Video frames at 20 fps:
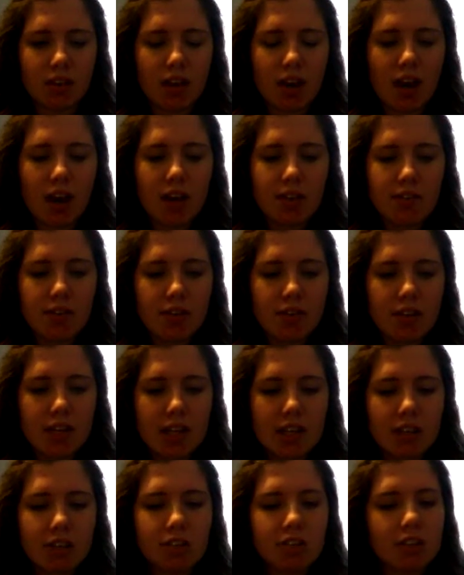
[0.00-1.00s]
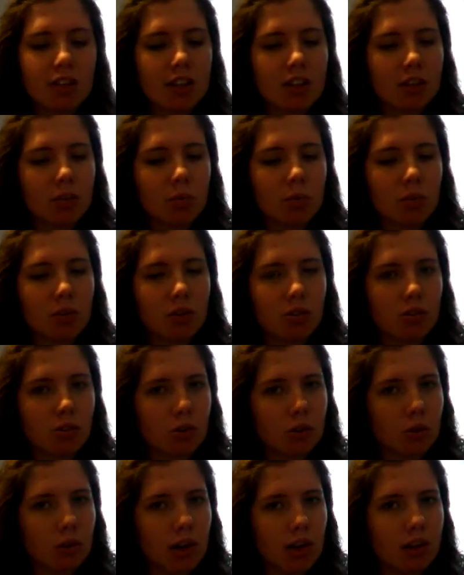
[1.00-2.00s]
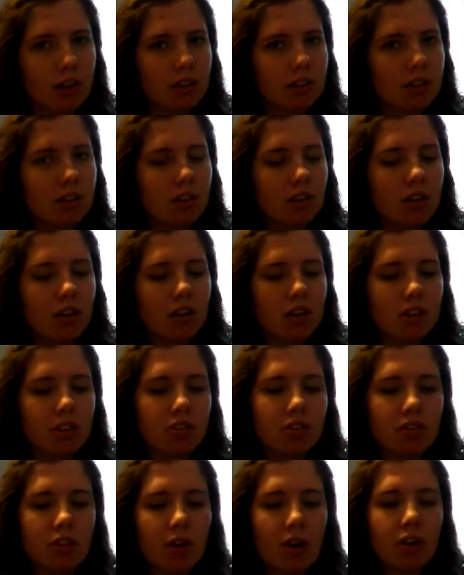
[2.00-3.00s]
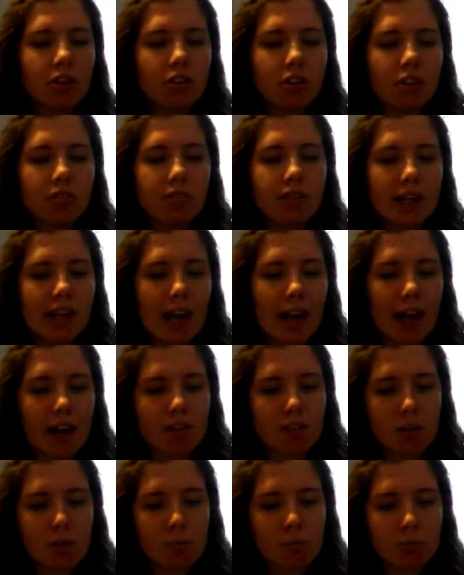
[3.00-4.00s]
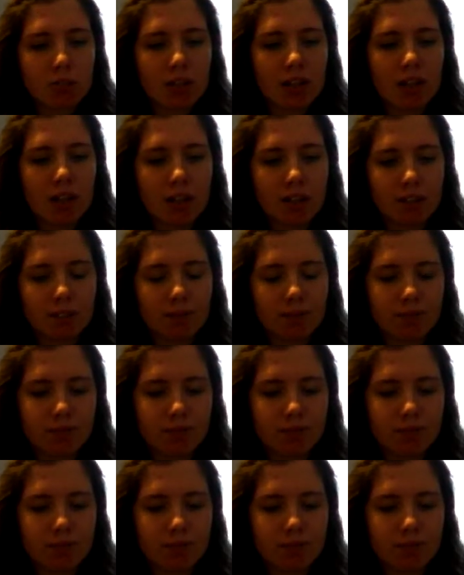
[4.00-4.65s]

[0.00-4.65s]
I've only used it once or twice, so I don't really have a brilliant